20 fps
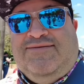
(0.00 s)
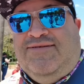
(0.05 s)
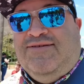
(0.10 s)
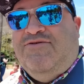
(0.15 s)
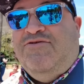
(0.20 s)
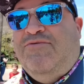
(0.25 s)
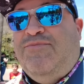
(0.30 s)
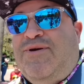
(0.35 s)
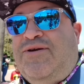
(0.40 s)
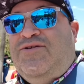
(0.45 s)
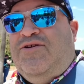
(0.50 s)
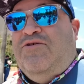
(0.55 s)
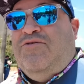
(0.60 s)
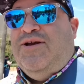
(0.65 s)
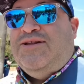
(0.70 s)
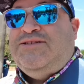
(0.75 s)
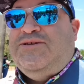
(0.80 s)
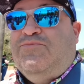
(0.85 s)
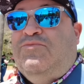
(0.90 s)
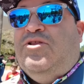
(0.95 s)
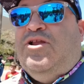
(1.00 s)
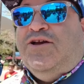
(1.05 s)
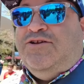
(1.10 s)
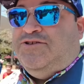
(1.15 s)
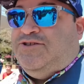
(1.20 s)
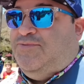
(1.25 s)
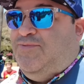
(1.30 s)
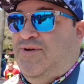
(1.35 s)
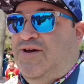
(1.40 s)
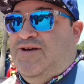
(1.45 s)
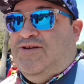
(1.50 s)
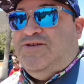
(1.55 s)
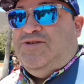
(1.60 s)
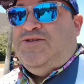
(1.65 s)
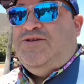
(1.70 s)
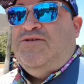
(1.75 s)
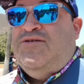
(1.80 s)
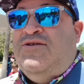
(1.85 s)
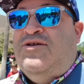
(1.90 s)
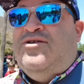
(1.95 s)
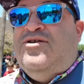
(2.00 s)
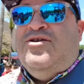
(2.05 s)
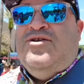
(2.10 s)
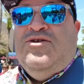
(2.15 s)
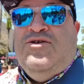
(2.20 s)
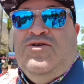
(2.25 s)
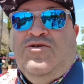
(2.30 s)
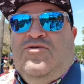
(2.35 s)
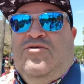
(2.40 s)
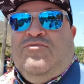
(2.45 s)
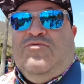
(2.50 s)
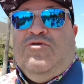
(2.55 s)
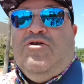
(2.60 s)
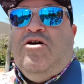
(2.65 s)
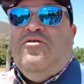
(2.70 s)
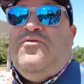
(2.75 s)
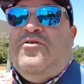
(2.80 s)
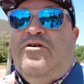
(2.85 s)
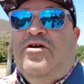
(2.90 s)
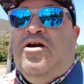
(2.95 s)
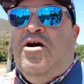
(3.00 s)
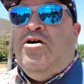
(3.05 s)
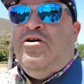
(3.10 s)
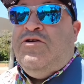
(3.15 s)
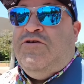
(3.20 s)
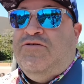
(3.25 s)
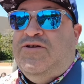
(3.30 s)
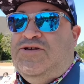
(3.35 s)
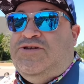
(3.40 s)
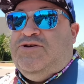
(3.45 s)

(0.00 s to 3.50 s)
So we're about to go get some lunch because we're all very hungry.